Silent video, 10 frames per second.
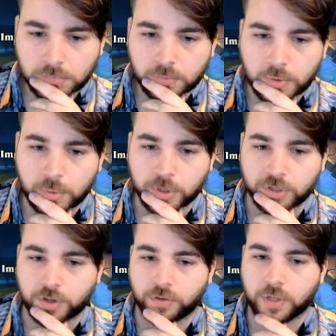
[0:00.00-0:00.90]
Maybe we
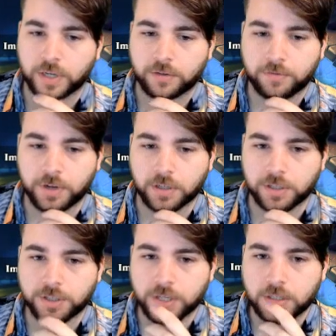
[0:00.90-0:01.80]
just go for like Fungal
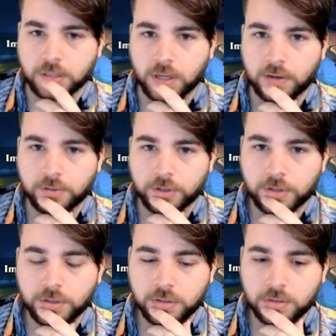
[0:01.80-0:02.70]
Enchanter Life Drinker.